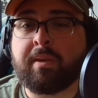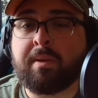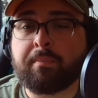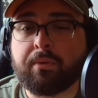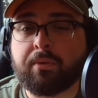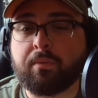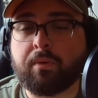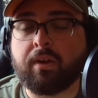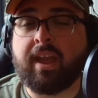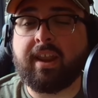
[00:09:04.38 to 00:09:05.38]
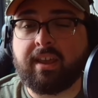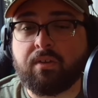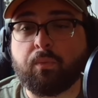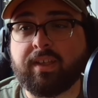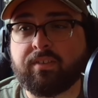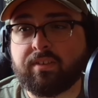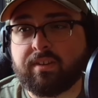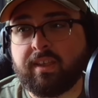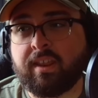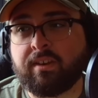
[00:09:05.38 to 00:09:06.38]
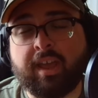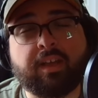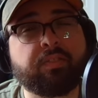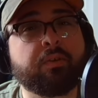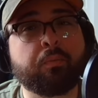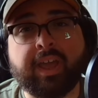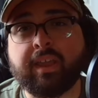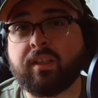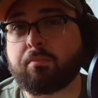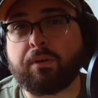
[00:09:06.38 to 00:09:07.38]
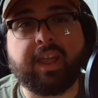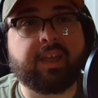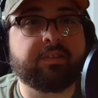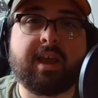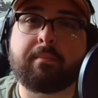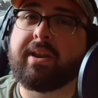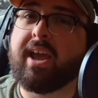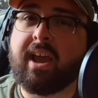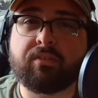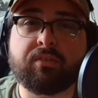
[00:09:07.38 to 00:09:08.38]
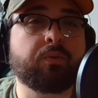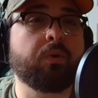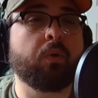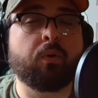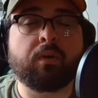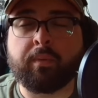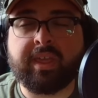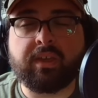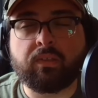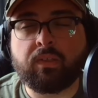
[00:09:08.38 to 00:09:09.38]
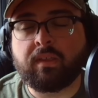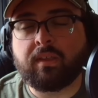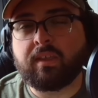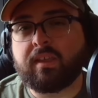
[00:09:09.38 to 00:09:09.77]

people who were heading west and had their wagons break, snap an axle or a wheel,